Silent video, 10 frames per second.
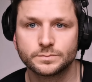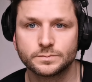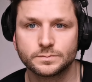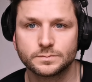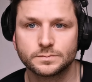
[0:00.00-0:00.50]

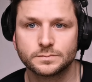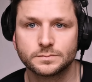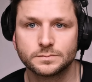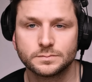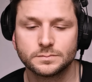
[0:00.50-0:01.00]

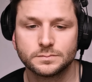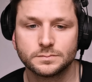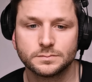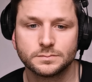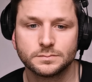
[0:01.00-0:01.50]

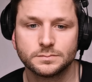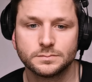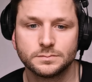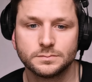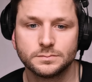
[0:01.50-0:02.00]

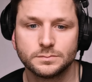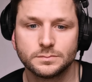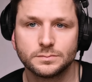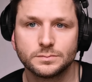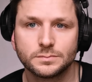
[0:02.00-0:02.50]

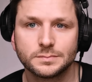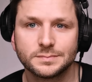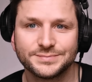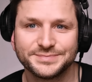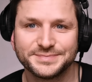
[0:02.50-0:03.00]

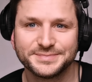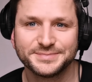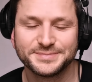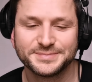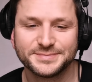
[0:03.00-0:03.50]

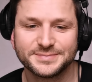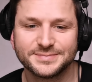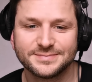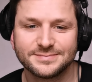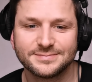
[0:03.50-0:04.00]

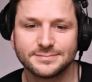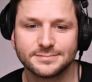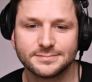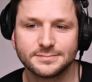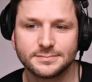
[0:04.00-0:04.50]

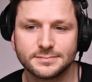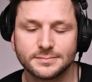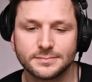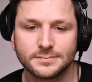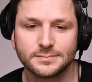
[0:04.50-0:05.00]

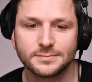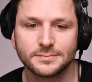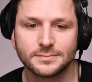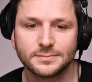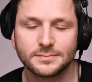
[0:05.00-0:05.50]

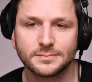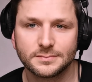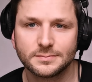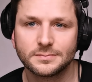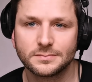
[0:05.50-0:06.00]

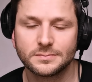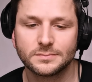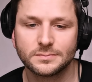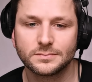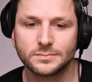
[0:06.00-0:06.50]

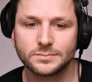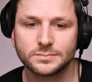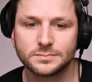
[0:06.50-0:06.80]
(silent)